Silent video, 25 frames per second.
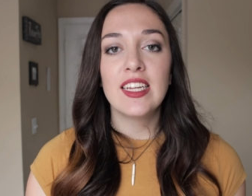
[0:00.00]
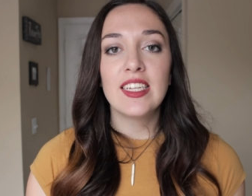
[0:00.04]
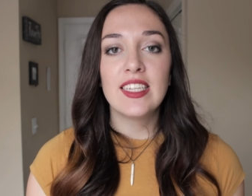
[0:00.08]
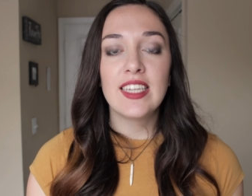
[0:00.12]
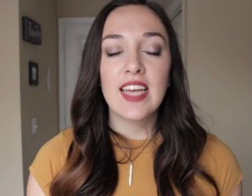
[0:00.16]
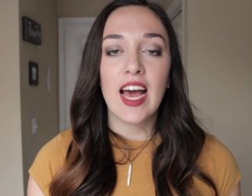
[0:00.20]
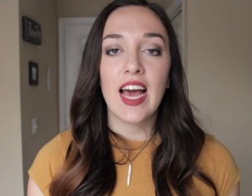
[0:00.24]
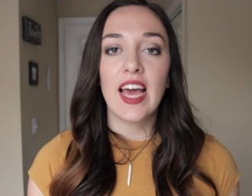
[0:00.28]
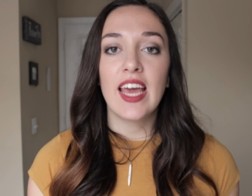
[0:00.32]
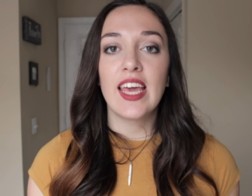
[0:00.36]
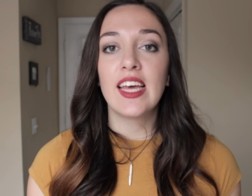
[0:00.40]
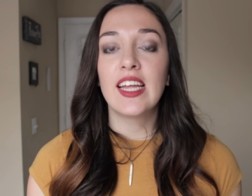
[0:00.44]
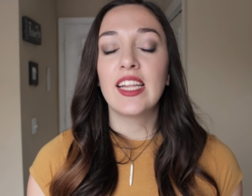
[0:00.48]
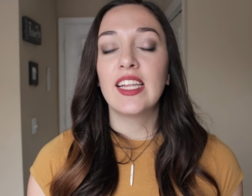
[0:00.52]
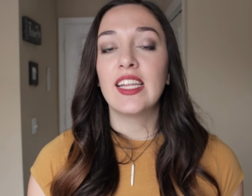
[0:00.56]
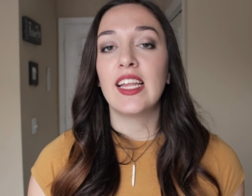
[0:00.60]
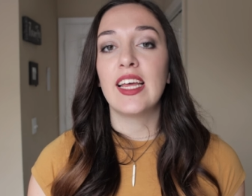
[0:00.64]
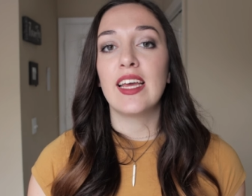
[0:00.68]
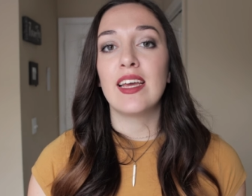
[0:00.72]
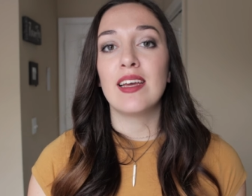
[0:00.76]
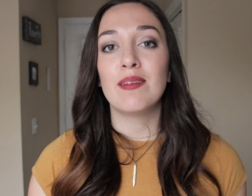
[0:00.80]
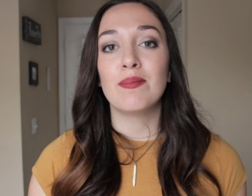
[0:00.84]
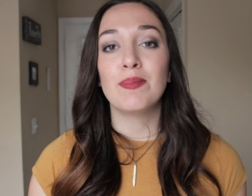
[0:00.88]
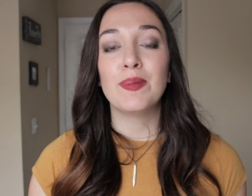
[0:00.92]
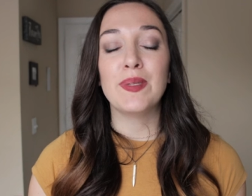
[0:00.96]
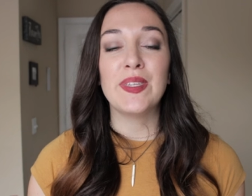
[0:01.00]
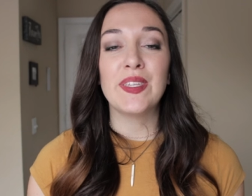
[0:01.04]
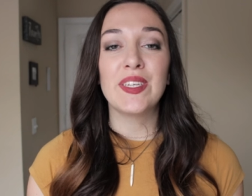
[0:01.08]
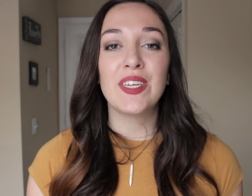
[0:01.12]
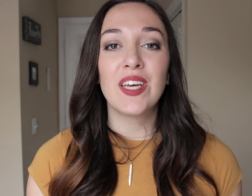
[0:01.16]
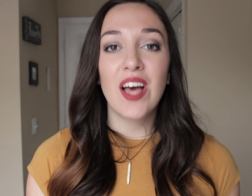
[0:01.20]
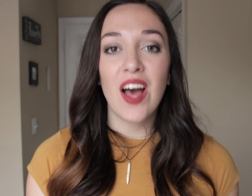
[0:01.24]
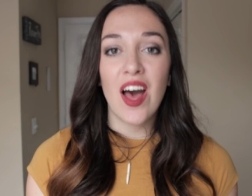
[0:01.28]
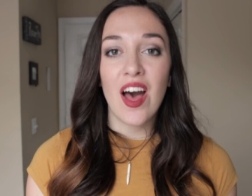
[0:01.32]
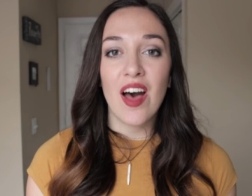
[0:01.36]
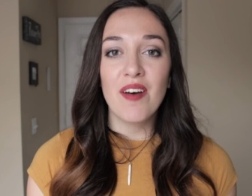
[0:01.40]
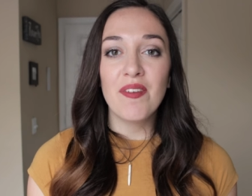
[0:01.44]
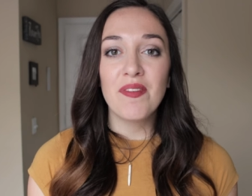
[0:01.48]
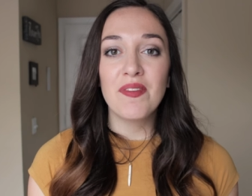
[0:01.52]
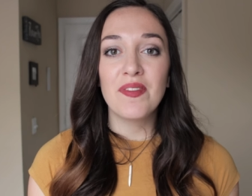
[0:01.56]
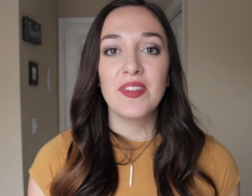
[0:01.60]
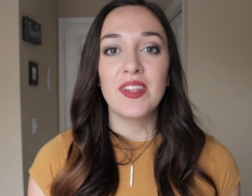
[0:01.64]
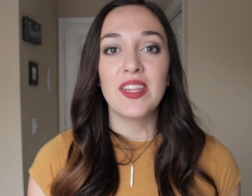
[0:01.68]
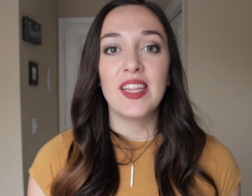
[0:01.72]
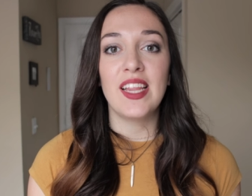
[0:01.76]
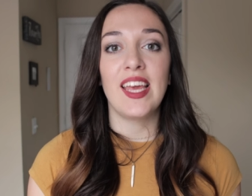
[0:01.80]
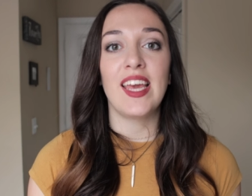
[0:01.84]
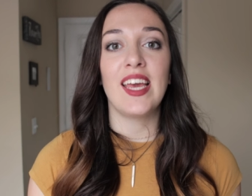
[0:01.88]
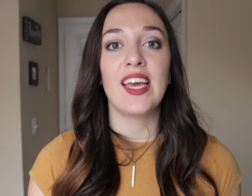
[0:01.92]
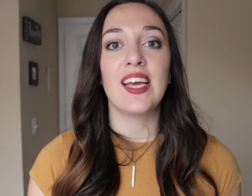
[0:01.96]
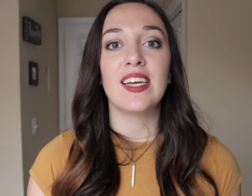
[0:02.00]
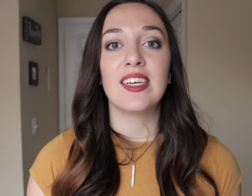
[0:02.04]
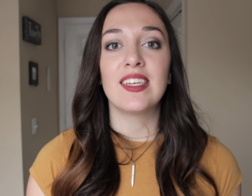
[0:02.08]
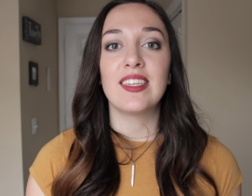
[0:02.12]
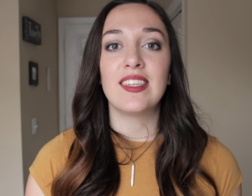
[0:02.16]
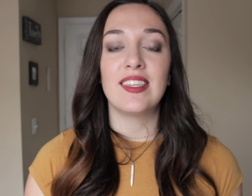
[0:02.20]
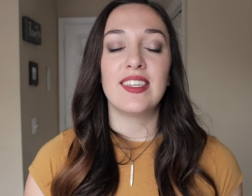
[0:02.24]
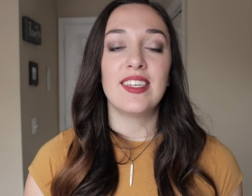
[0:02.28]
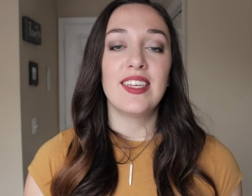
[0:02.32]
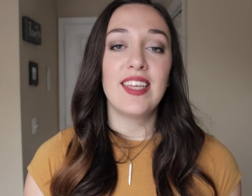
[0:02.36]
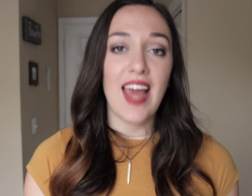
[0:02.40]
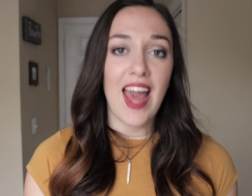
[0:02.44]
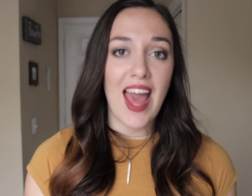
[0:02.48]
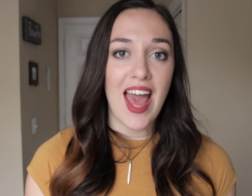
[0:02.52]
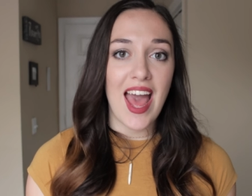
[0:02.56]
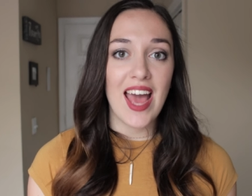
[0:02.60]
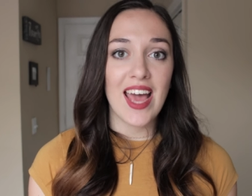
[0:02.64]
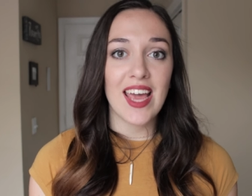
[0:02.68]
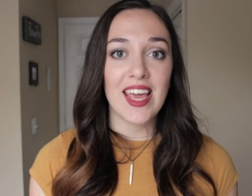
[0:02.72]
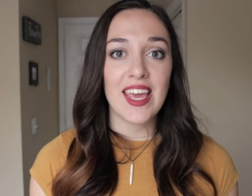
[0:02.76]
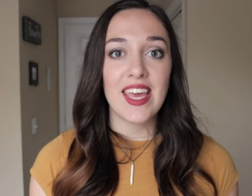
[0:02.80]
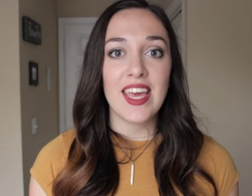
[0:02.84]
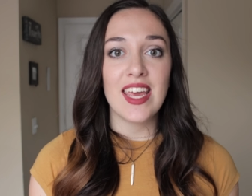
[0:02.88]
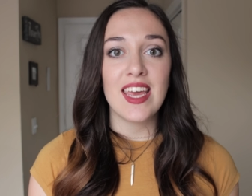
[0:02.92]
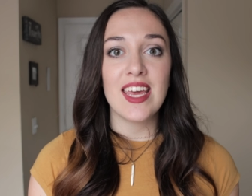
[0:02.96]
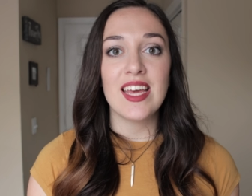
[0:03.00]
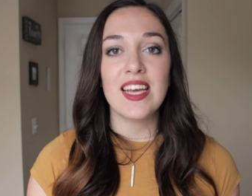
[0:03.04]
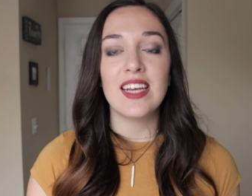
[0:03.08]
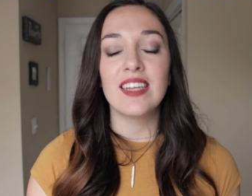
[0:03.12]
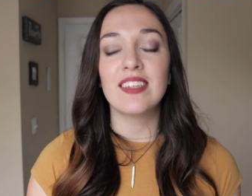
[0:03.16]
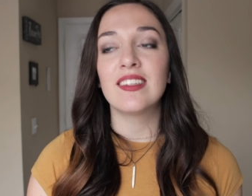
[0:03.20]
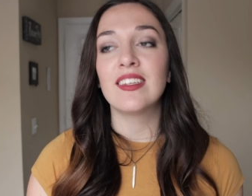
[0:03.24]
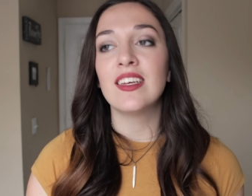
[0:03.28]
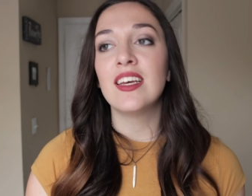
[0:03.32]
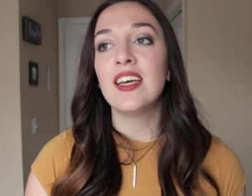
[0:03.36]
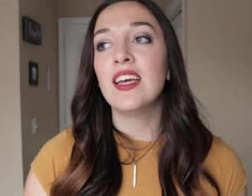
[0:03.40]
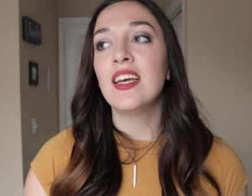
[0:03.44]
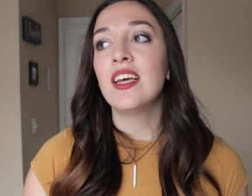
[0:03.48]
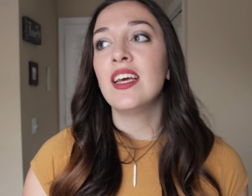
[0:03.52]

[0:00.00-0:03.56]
tie clips, cuff links, khakis,